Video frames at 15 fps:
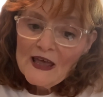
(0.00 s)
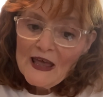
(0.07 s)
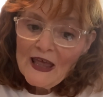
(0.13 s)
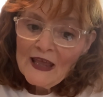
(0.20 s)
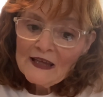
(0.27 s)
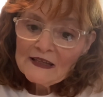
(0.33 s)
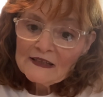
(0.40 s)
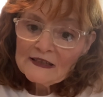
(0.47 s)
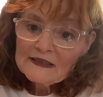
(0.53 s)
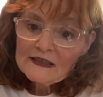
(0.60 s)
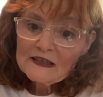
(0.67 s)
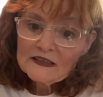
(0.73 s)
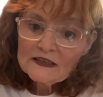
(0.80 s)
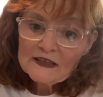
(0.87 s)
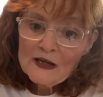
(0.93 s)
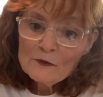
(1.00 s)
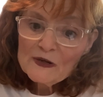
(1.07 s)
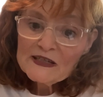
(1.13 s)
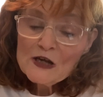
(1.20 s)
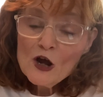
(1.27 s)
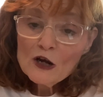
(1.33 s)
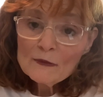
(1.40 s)
And, we
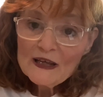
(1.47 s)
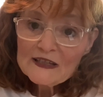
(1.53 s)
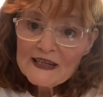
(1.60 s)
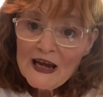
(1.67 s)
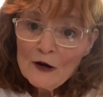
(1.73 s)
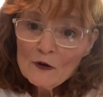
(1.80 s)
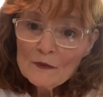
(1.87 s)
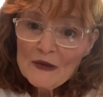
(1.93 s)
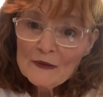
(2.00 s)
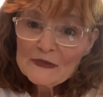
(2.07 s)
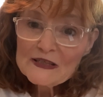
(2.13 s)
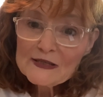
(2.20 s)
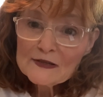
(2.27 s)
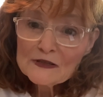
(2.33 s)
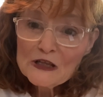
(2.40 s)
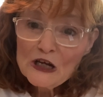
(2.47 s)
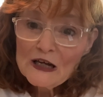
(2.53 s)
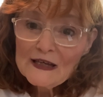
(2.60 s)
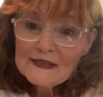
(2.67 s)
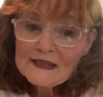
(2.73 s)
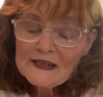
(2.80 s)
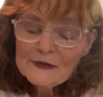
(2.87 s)
talk about tower moments a
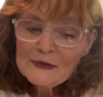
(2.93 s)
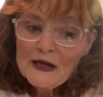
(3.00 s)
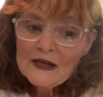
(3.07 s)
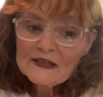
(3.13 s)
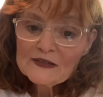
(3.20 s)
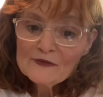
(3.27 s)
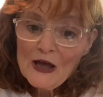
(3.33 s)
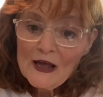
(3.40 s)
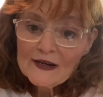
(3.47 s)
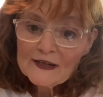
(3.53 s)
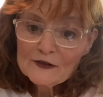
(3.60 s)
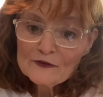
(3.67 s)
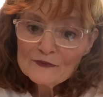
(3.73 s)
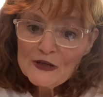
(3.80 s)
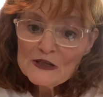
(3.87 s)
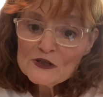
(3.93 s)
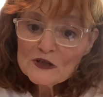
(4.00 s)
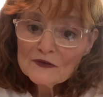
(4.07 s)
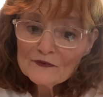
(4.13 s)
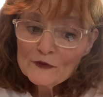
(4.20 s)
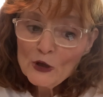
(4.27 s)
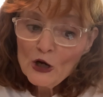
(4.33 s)
lot, okay? Divine
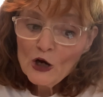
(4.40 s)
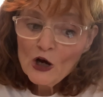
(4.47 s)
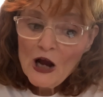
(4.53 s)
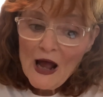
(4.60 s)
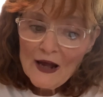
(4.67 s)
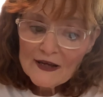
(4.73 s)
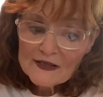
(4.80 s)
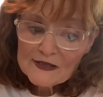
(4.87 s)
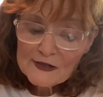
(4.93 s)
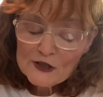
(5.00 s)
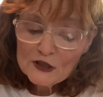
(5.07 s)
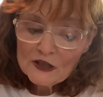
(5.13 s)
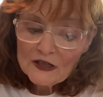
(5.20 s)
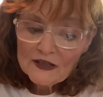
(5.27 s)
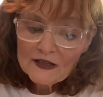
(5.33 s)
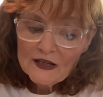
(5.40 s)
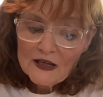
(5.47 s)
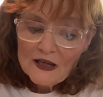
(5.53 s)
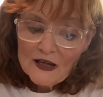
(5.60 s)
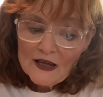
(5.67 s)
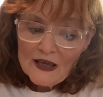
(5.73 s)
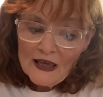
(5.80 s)
intervention for our highest good.
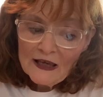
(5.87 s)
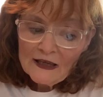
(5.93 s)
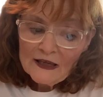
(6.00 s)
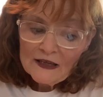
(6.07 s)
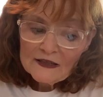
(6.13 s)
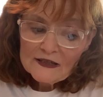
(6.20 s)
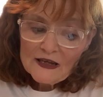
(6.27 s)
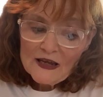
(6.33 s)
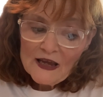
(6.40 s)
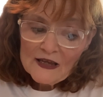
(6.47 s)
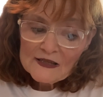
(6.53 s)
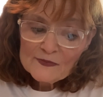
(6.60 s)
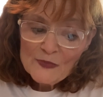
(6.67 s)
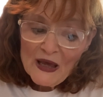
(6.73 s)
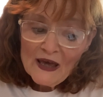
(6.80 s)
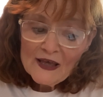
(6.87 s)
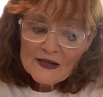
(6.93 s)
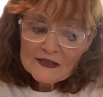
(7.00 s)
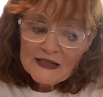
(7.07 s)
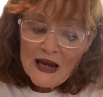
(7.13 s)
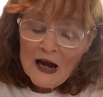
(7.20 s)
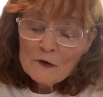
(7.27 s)
And as bad a
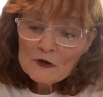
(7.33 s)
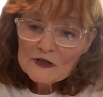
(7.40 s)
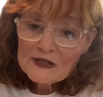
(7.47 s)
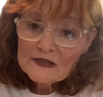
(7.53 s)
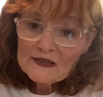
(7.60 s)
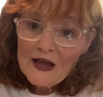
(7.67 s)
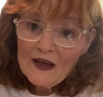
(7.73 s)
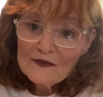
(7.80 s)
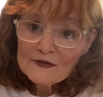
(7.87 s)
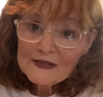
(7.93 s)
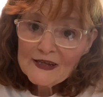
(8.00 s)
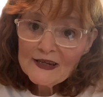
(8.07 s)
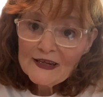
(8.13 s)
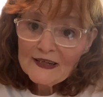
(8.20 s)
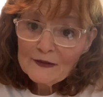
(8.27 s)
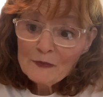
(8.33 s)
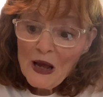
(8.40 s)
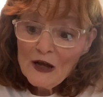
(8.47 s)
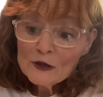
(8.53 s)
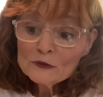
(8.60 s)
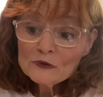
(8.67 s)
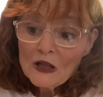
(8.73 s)
towers as I have seen in my
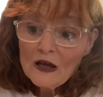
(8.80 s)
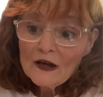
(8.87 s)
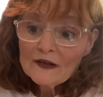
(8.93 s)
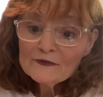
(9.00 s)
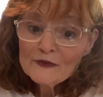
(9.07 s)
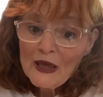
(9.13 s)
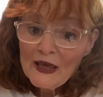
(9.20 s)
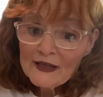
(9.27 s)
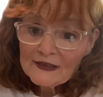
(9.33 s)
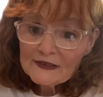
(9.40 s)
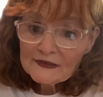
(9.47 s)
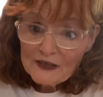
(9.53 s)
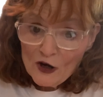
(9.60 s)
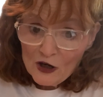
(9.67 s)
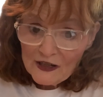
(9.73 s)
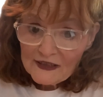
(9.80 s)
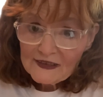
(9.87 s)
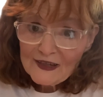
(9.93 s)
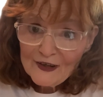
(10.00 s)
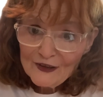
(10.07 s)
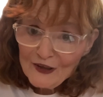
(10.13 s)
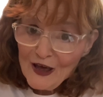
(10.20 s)
own life, and in talking to
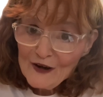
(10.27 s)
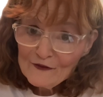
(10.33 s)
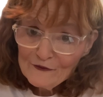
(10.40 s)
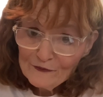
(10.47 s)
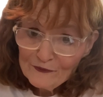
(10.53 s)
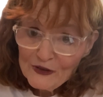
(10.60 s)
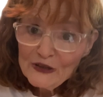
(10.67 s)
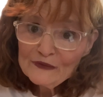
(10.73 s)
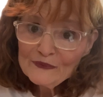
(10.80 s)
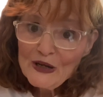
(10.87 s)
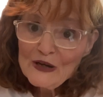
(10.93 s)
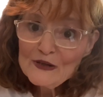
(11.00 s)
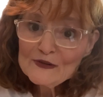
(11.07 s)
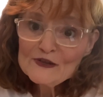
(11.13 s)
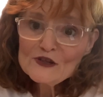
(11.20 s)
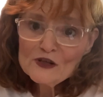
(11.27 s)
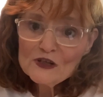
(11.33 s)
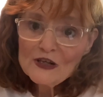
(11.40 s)
a lot of you folks,